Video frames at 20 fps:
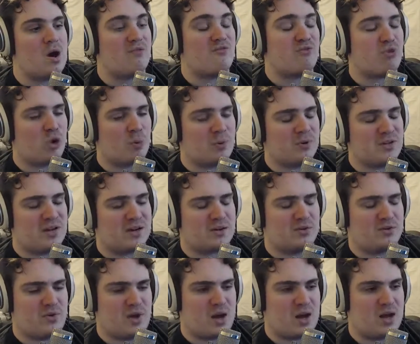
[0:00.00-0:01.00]
For Protect
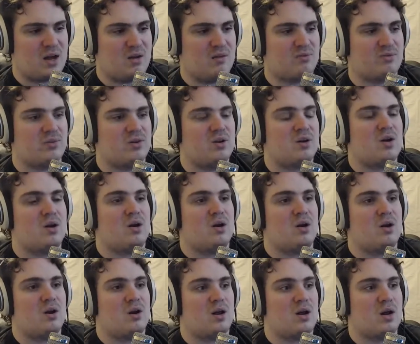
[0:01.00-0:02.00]
5,
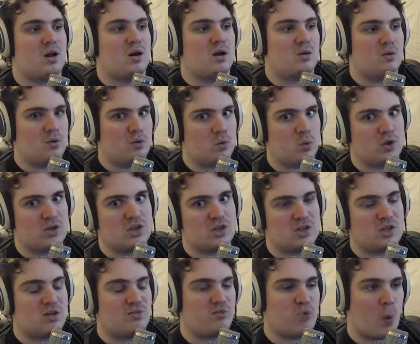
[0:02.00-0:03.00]
which is
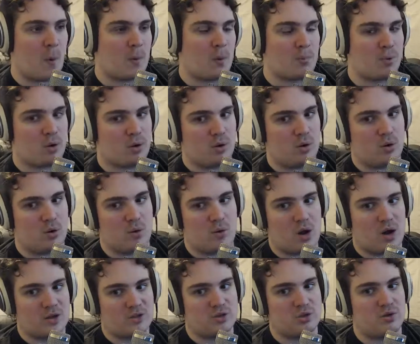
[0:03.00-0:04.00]
the former Pro Dota
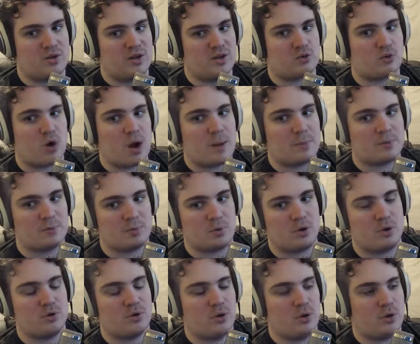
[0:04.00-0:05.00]
roster, they dropped
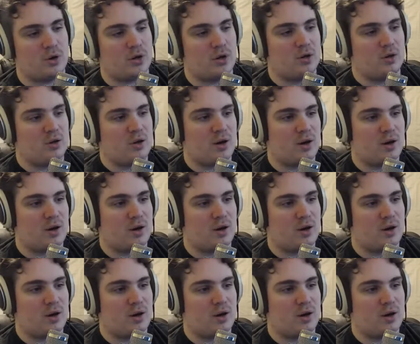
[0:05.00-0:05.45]
Pro Dota,